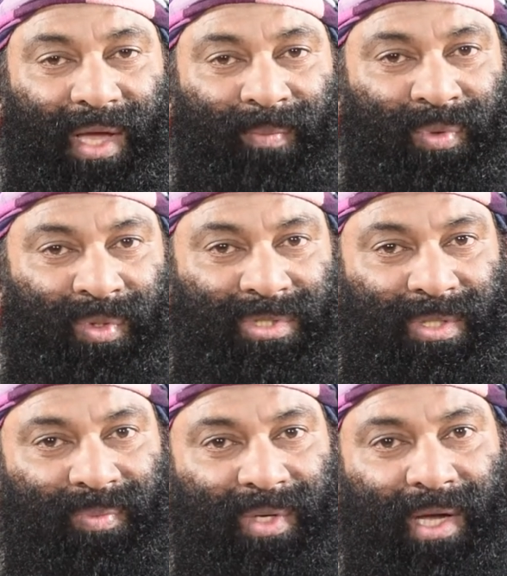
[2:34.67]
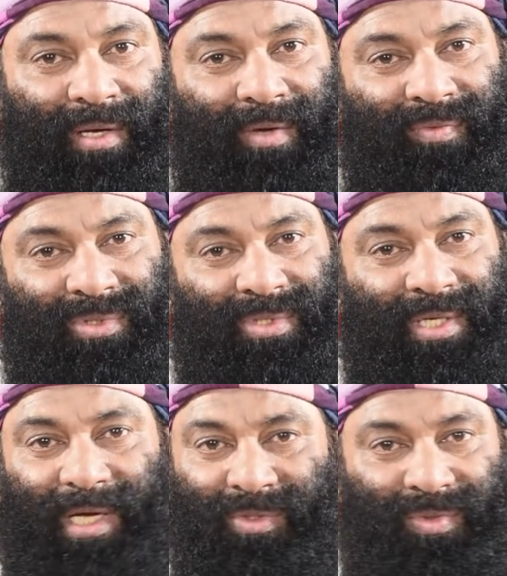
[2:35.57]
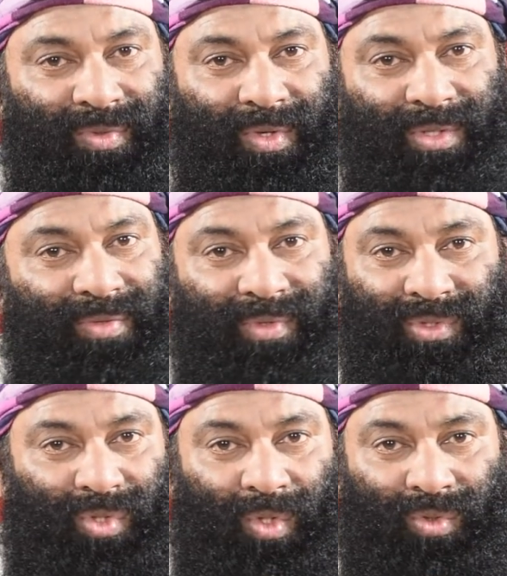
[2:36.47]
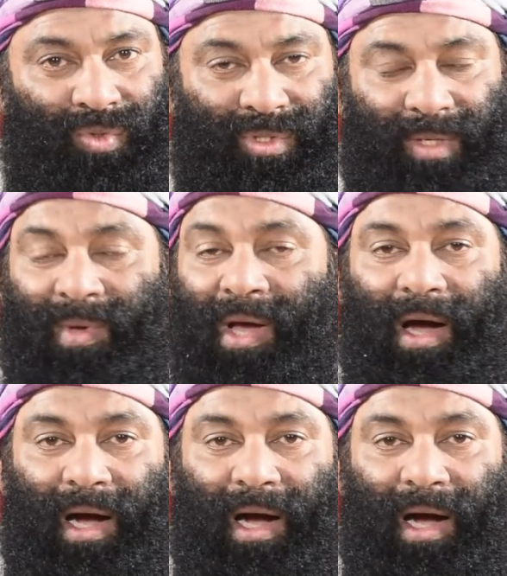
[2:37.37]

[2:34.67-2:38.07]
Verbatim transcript: abusing me and I was thinking I do not even talk to them.